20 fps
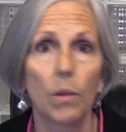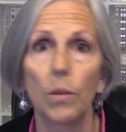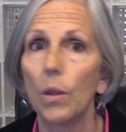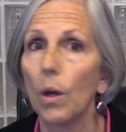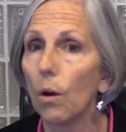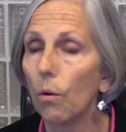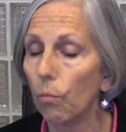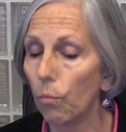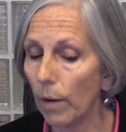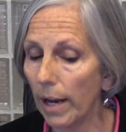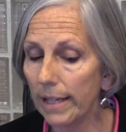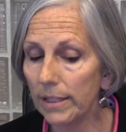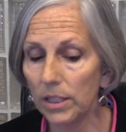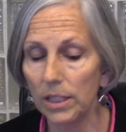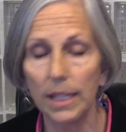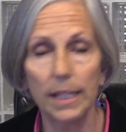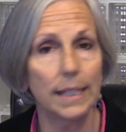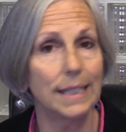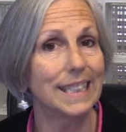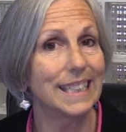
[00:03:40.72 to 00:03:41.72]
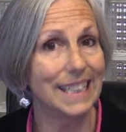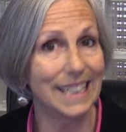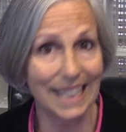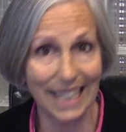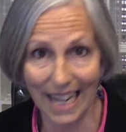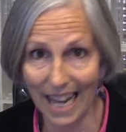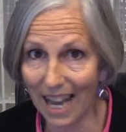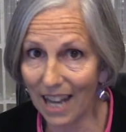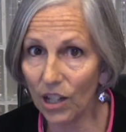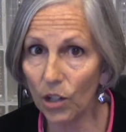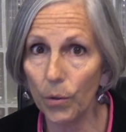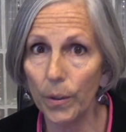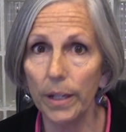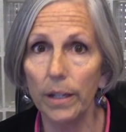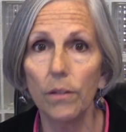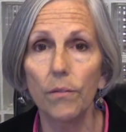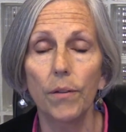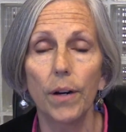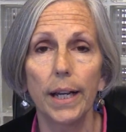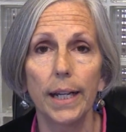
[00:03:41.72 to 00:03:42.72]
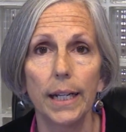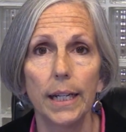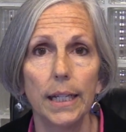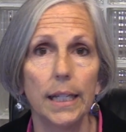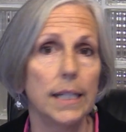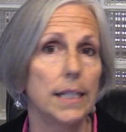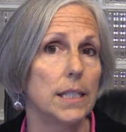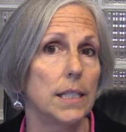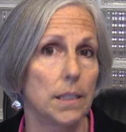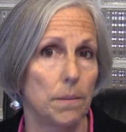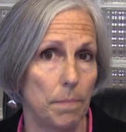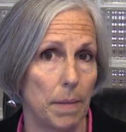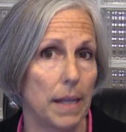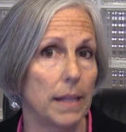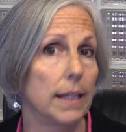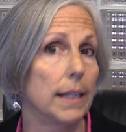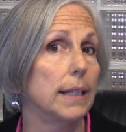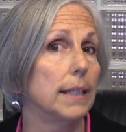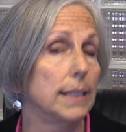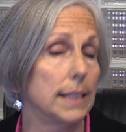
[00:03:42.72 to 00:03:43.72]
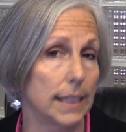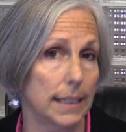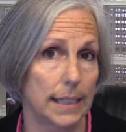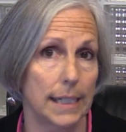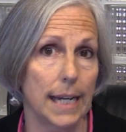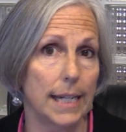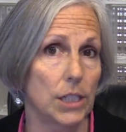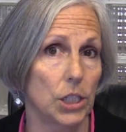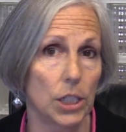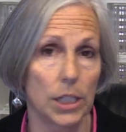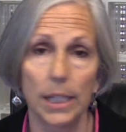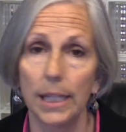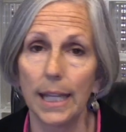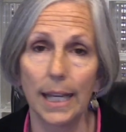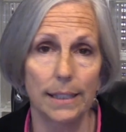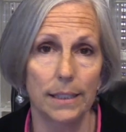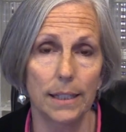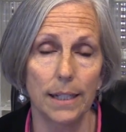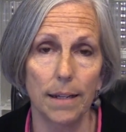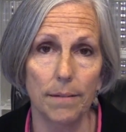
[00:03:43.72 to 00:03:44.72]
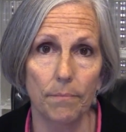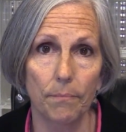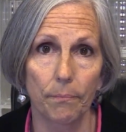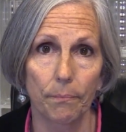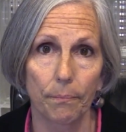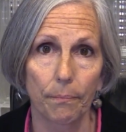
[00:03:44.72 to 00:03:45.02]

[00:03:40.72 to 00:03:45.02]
The rest that's not creative writing is spelling and dictation, and that's it.